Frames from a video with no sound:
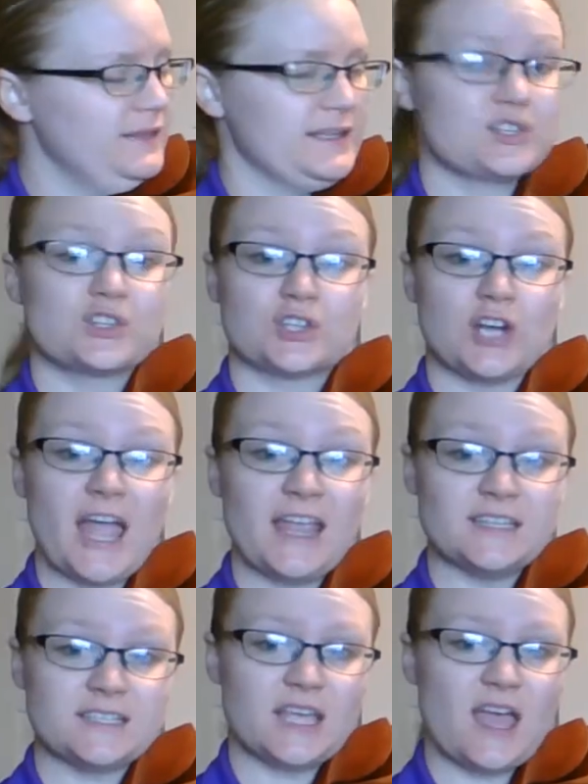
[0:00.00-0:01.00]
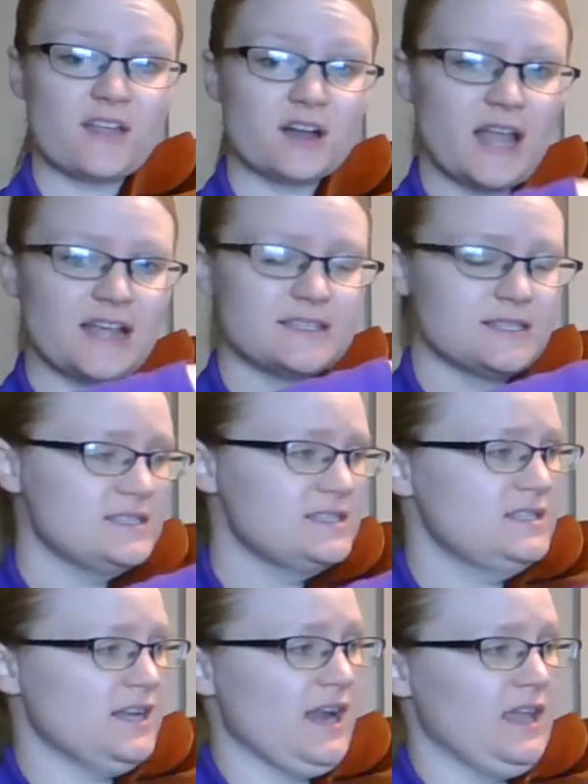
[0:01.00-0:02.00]
Let's try it together nice and
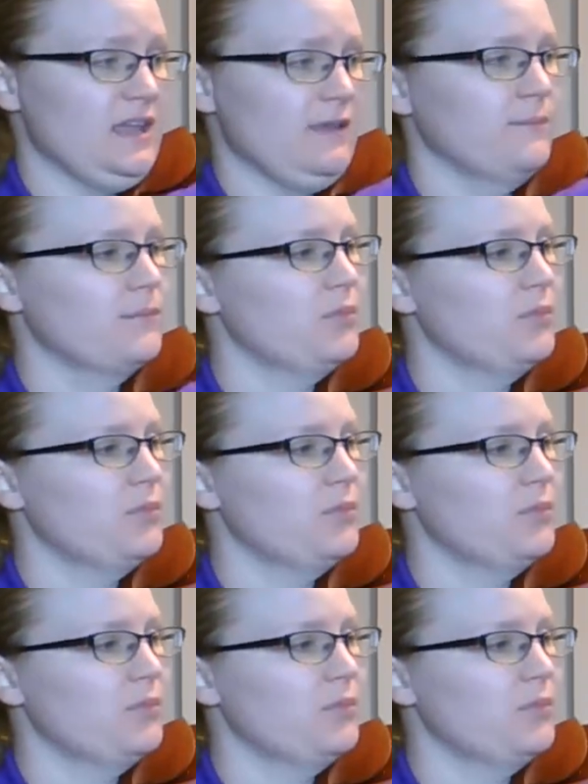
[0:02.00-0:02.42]
steady.